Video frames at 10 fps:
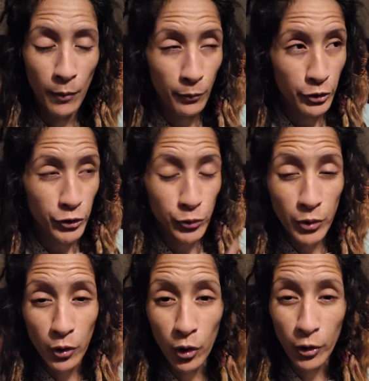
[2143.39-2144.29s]
Pursue
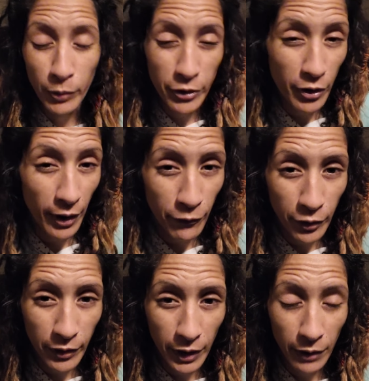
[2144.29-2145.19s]
the Lord with your
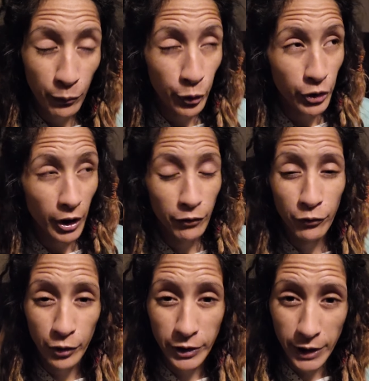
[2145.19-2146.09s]
everything. Put God
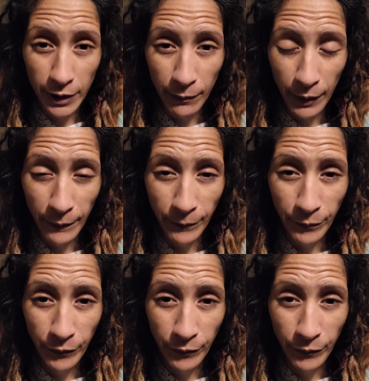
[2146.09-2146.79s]
first. Amen.